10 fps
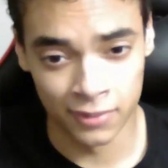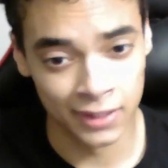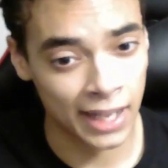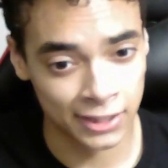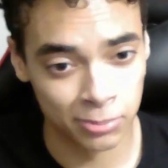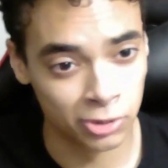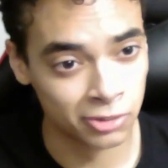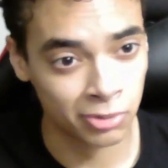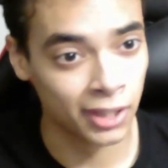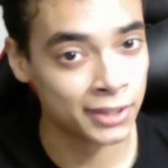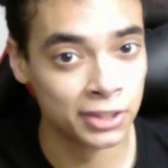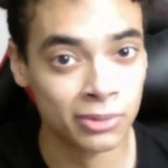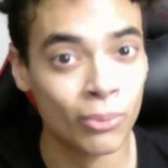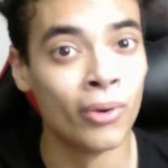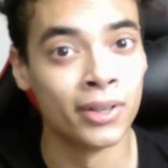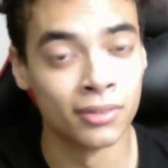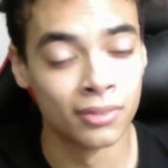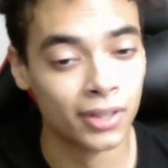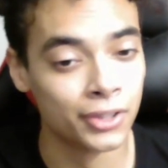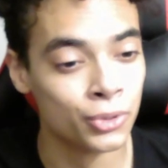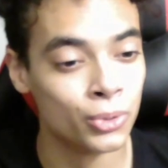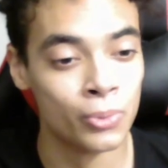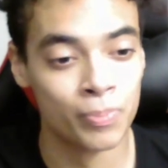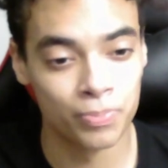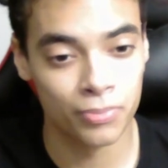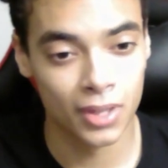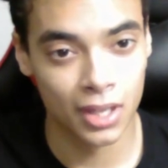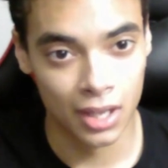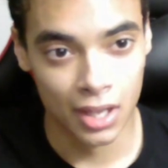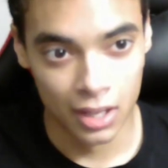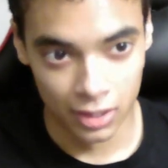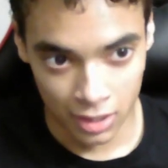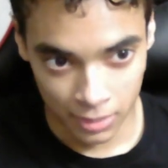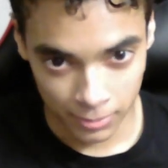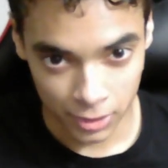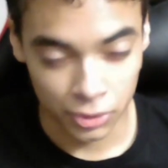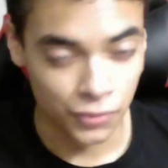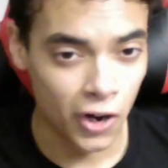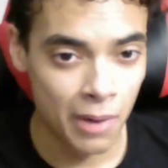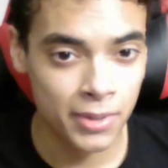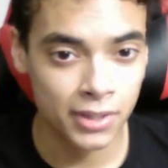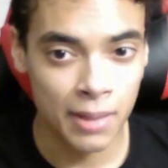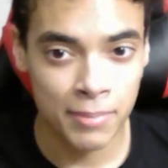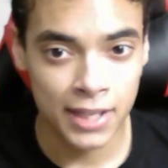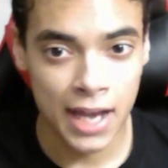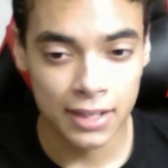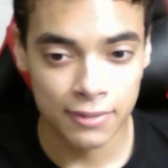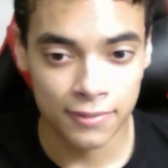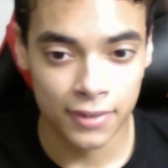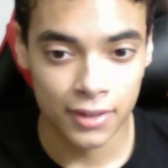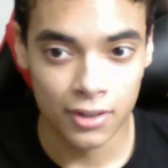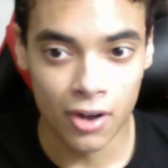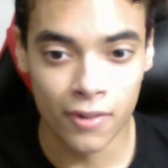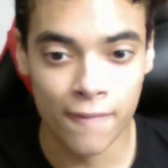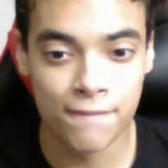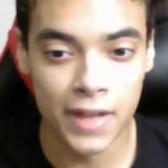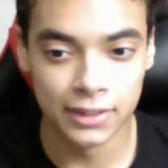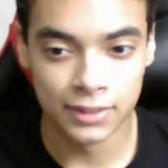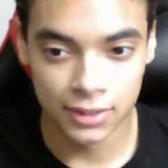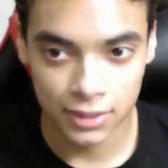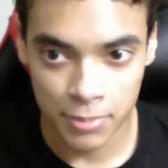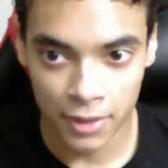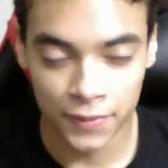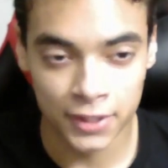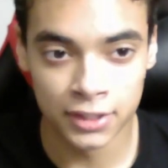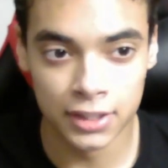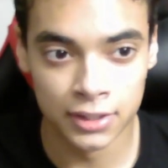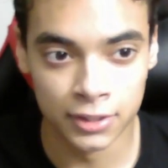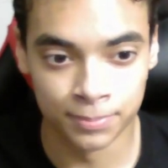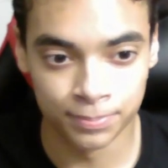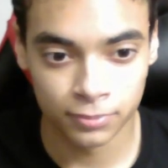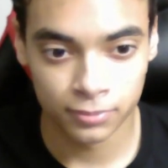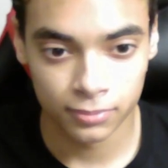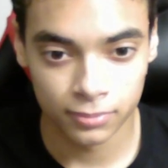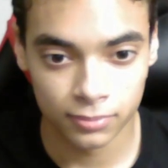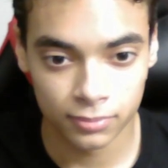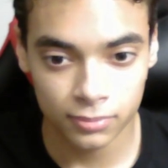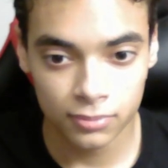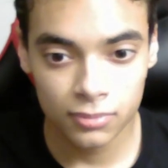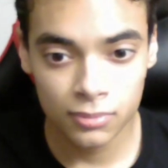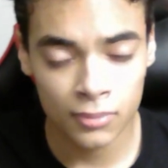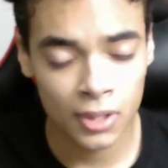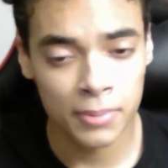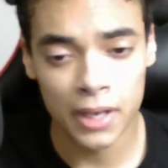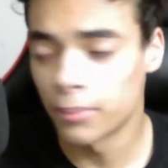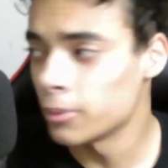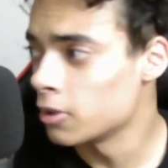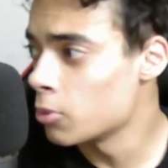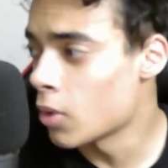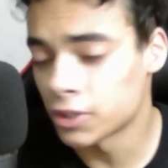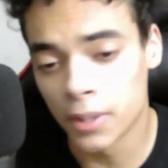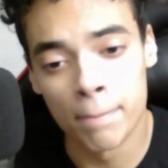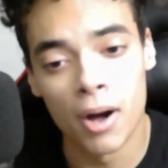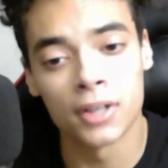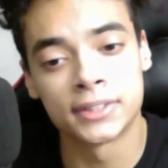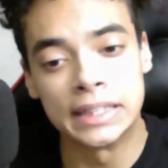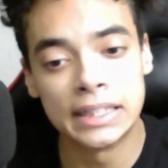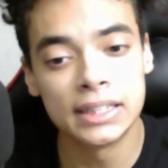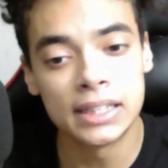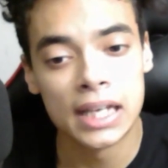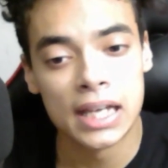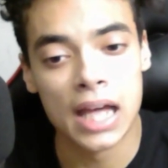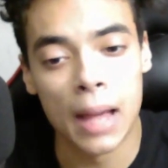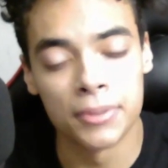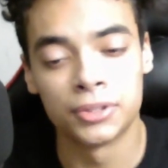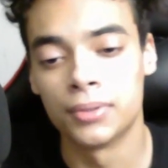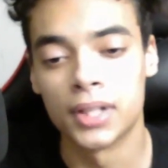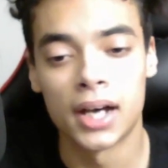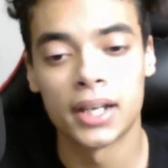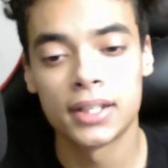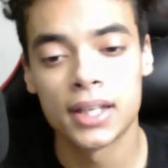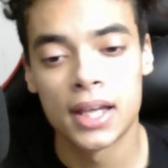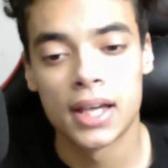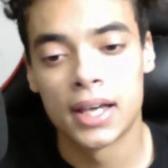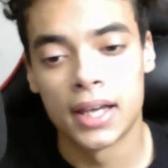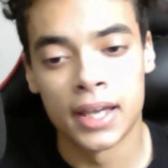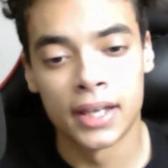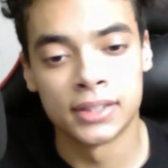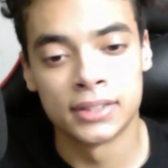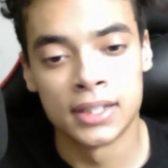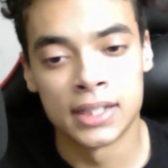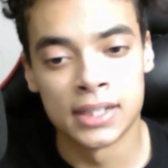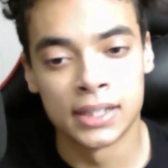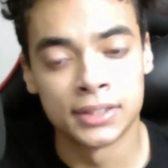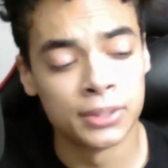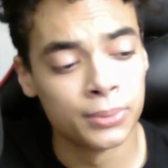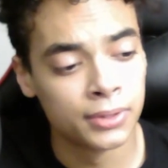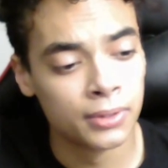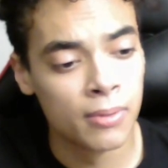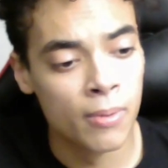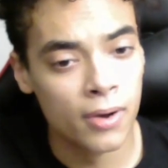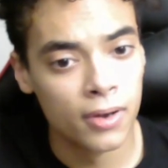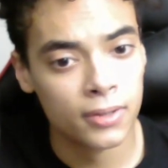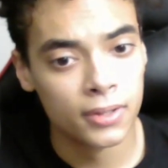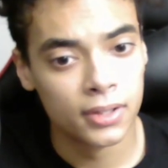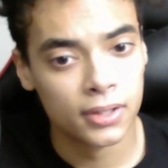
of classic Prison Break like season 1 and 2. Cause so far I've been I've been kind of on the fence about this season. But yeah, we're gonna be watching Boxed In episode 9 and uh, let's see what's gonna go on